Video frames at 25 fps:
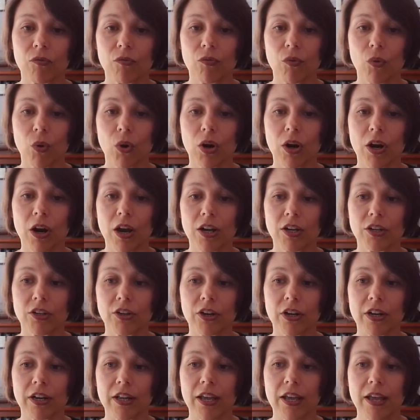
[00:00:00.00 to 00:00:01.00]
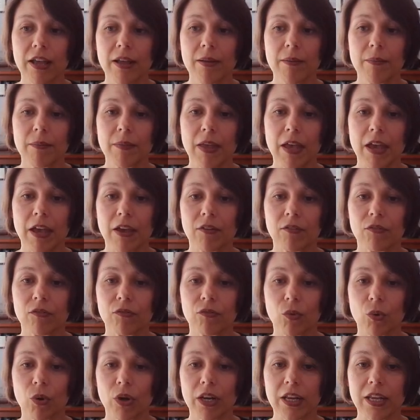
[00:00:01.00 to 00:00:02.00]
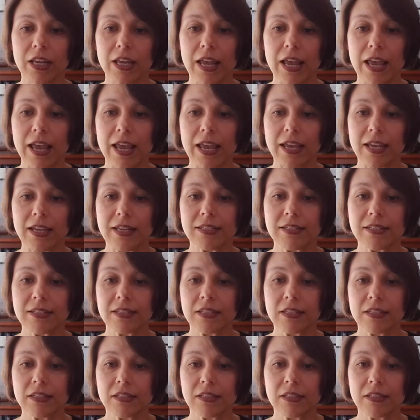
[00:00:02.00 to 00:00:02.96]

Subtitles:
448